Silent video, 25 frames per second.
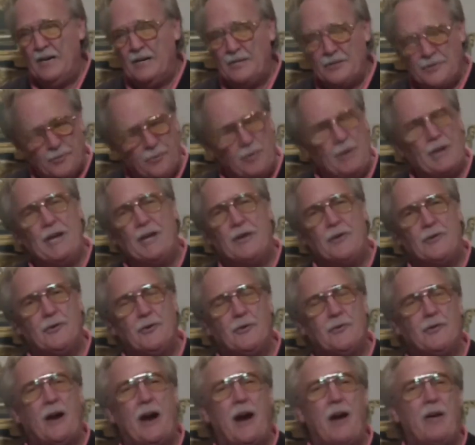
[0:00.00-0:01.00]
swing
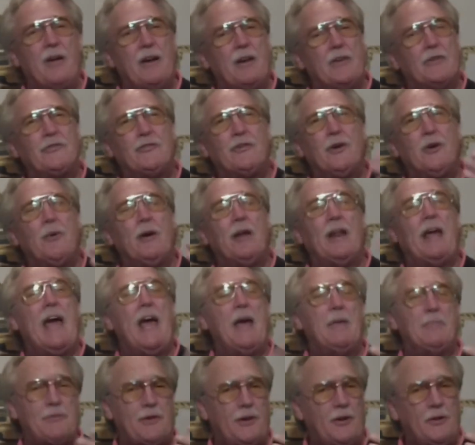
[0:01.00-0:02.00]
into a tire, is so it
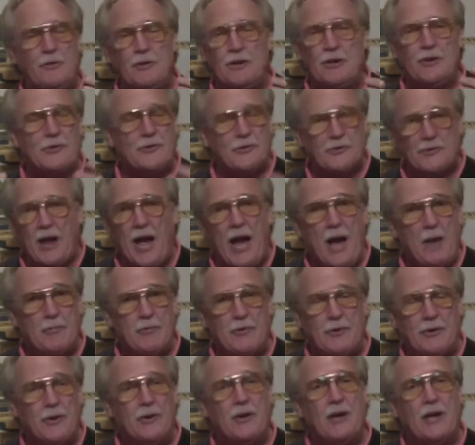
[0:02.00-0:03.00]
absolutely
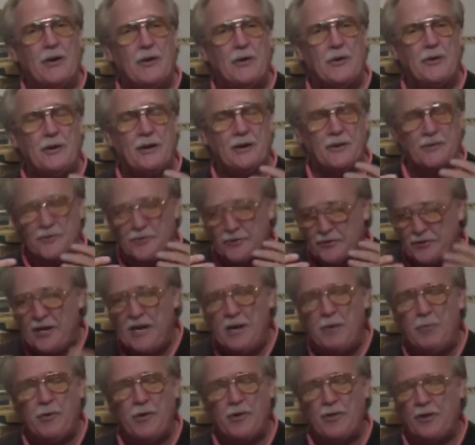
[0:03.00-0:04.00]
stops you and you can
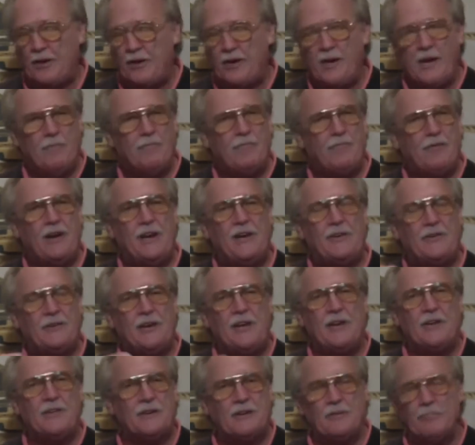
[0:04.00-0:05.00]
see where the club face
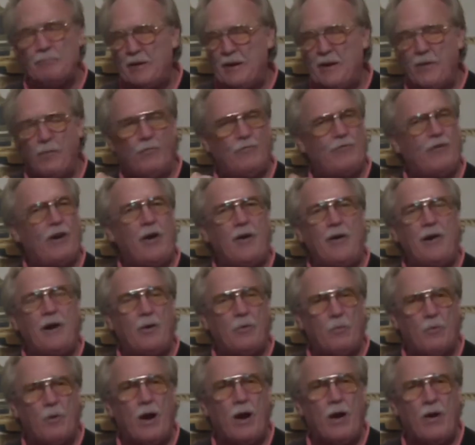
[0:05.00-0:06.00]
is and be very
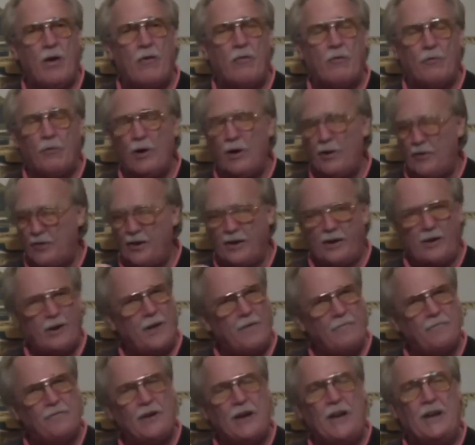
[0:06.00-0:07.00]
aware of where the
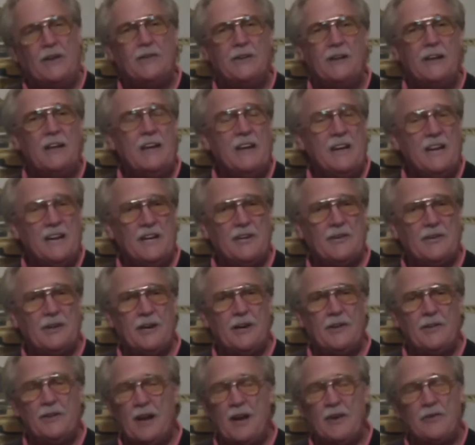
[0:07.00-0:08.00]
club face is
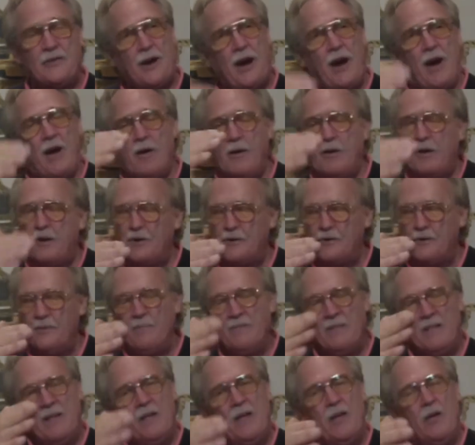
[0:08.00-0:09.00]
hitting that tire. Because
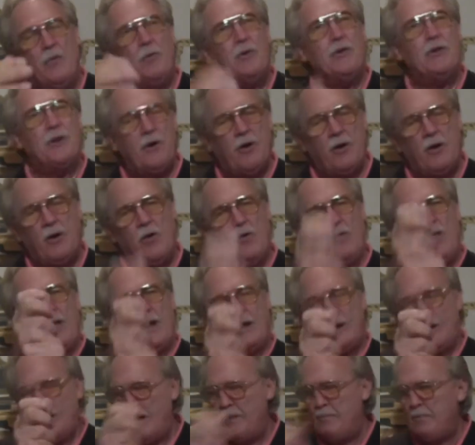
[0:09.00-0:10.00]
when you hold
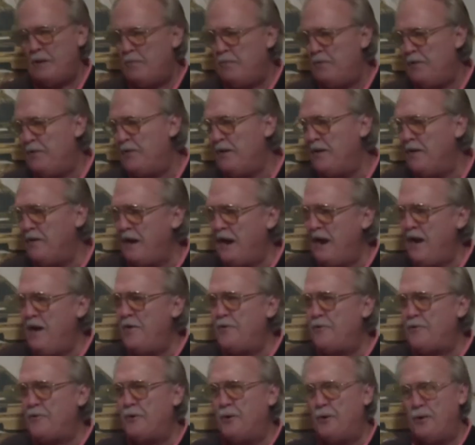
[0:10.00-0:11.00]
that club up in the
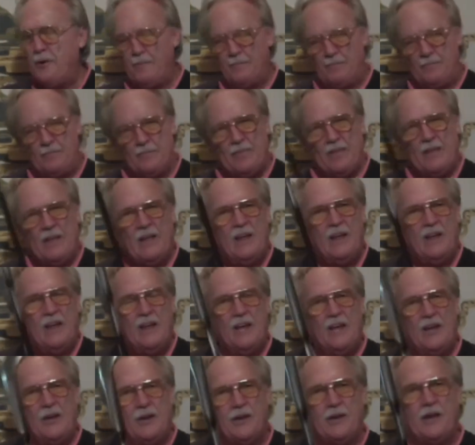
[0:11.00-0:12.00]
air, Stuart,
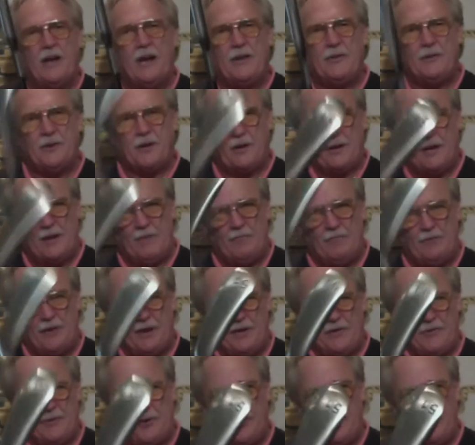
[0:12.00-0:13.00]
and you got the club
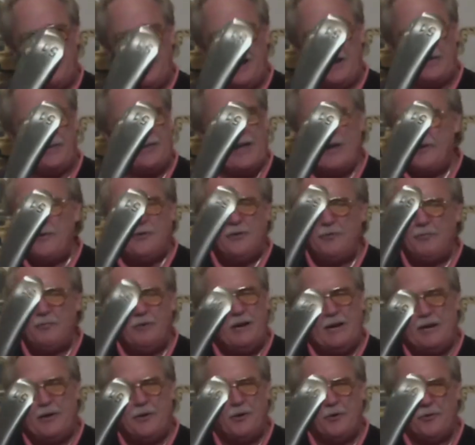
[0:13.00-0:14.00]
face turned like that, you
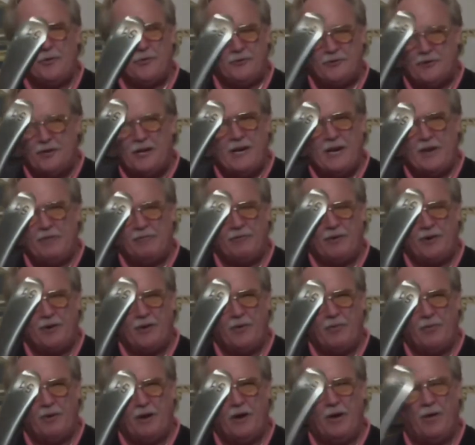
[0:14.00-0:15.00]
really don't see it
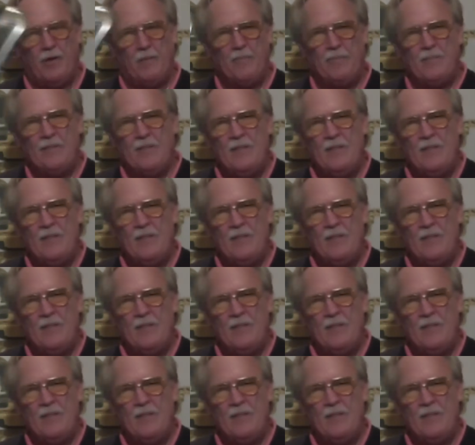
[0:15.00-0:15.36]
very well.